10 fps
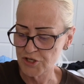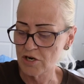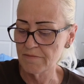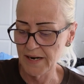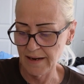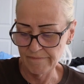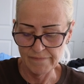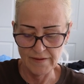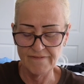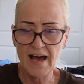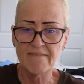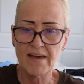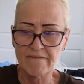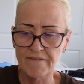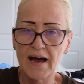Germany,
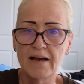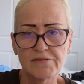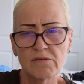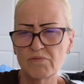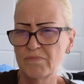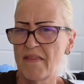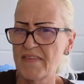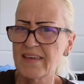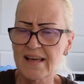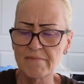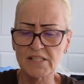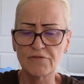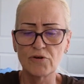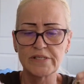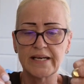585. So I think that means
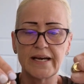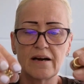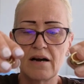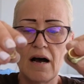14 karat.